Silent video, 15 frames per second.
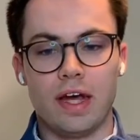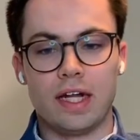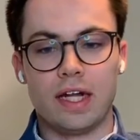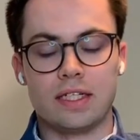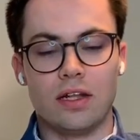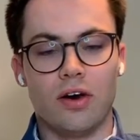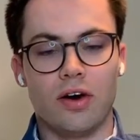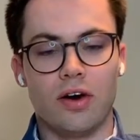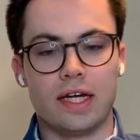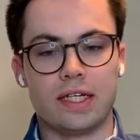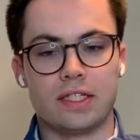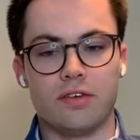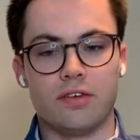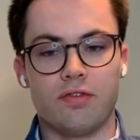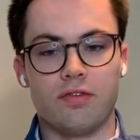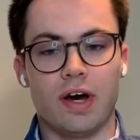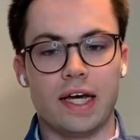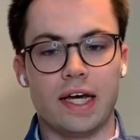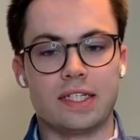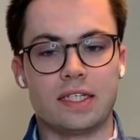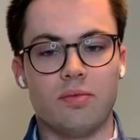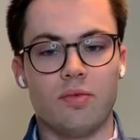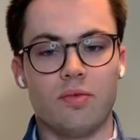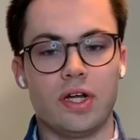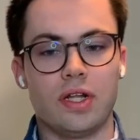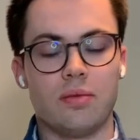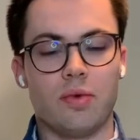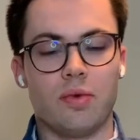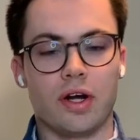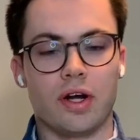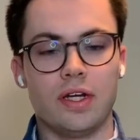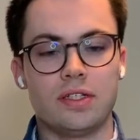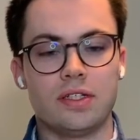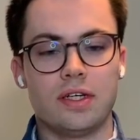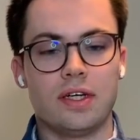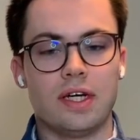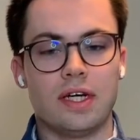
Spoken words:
and as long as you find someone in the market